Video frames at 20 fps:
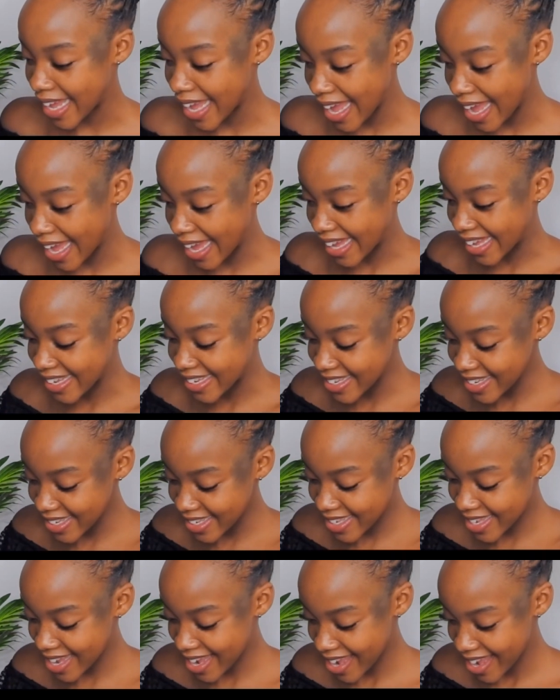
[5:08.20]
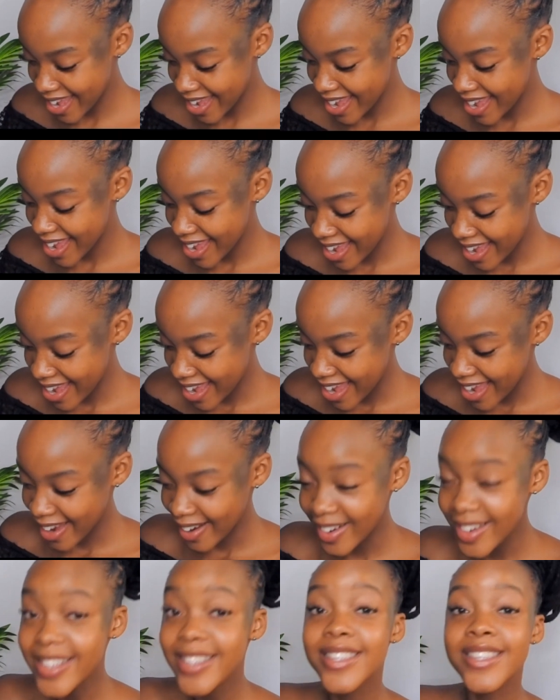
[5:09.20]
is
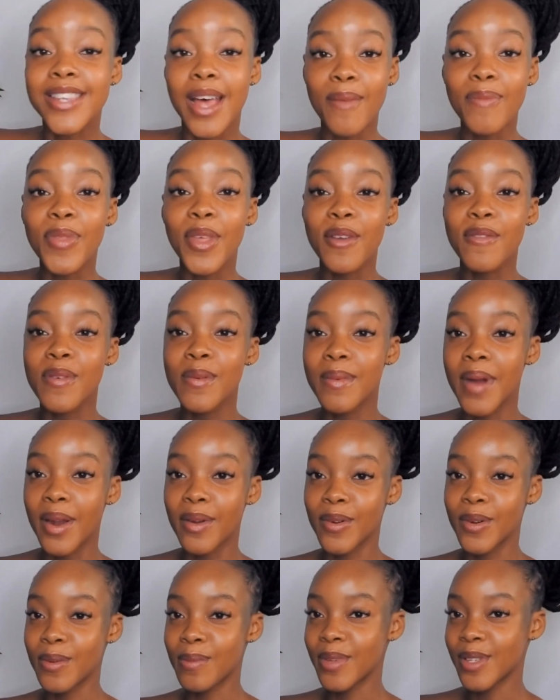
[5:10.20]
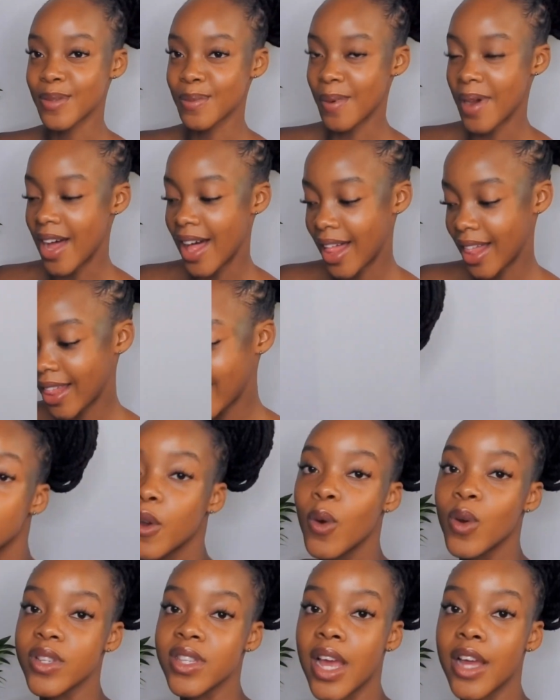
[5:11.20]
something for my room as well. And of
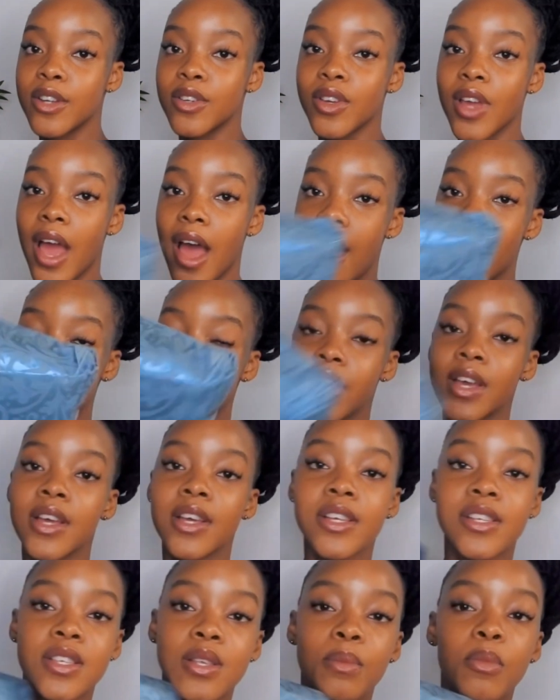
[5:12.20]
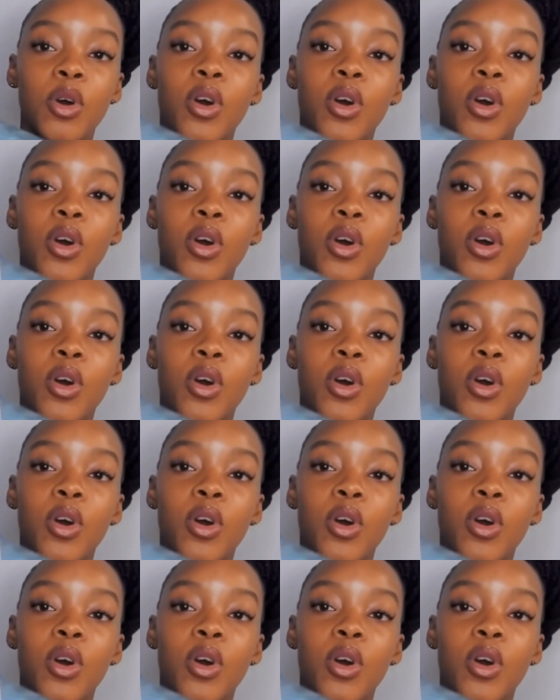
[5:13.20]
course I do have some more